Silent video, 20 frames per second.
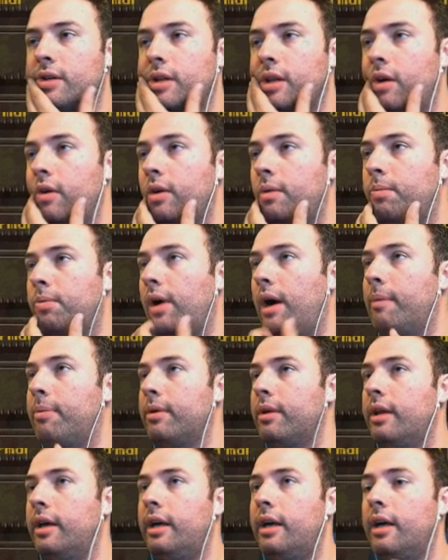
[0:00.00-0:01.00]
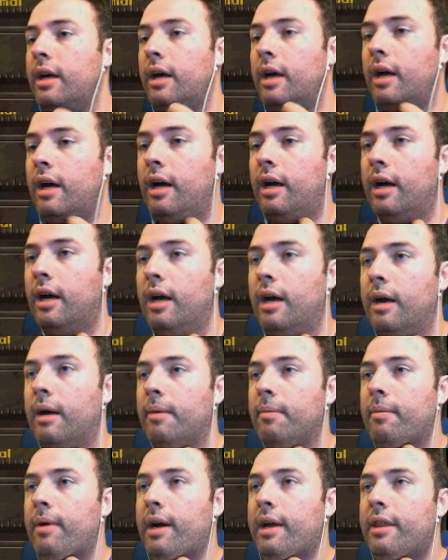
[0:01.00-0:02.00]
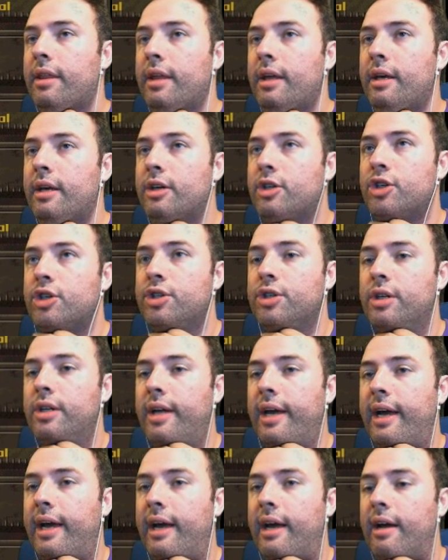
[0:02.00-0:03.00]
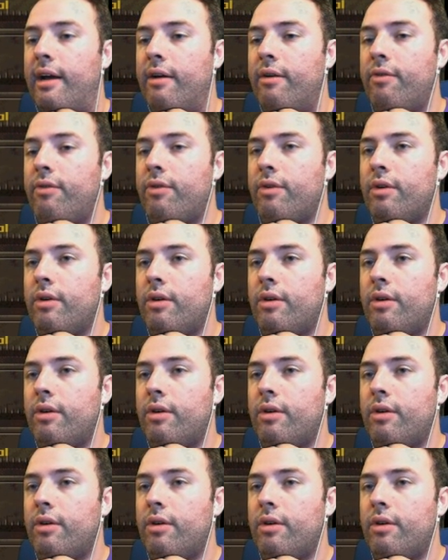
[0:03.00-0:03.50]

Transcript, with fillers: are loaded properly. Um, I think it should have...